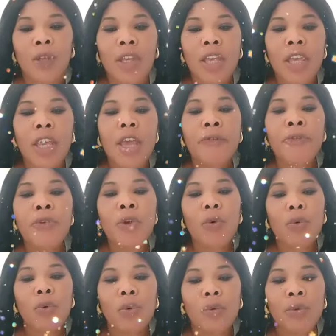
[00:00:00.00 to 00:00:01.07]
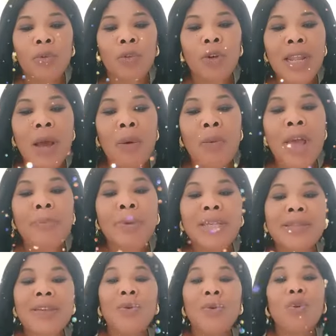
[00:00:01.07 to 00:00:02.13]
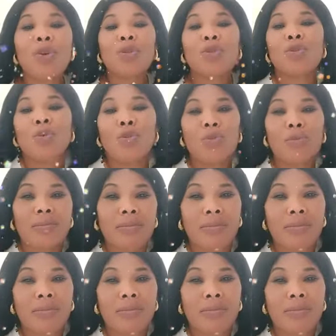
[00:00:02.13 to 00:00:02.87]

If you now where be say you go to school.